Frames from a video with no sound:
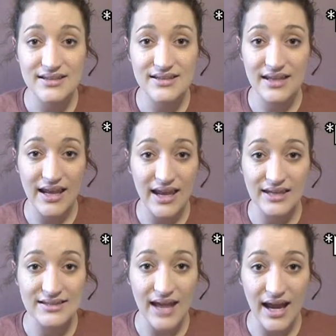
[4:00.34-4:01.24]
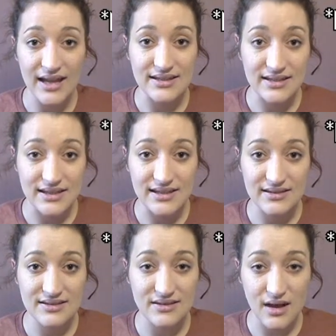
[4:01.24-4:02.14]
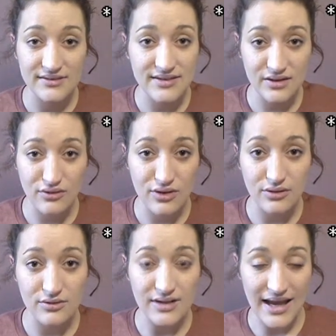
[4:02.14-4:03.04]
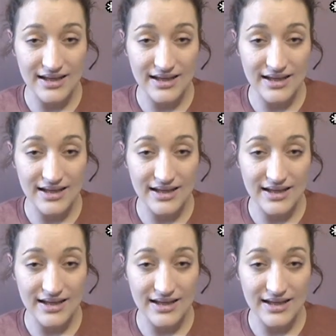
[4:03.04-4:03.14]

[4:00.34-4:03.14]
NSAIDs, non-steroidal